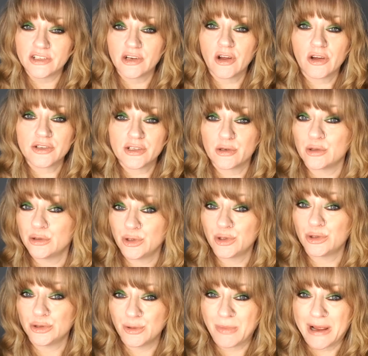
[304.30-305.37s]
an article
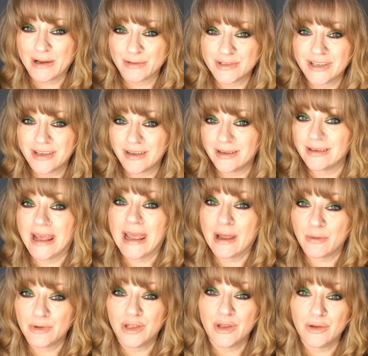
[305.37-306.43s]
all about it and how
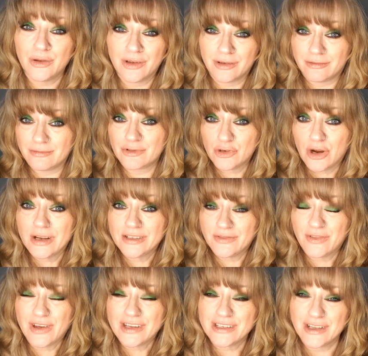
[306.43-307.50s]
you can try to
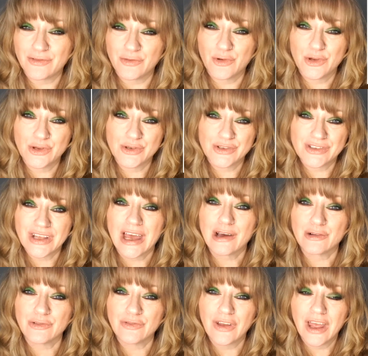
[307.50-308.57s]
find it for
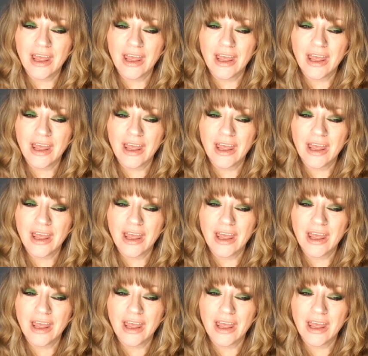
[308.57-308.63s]
yourself.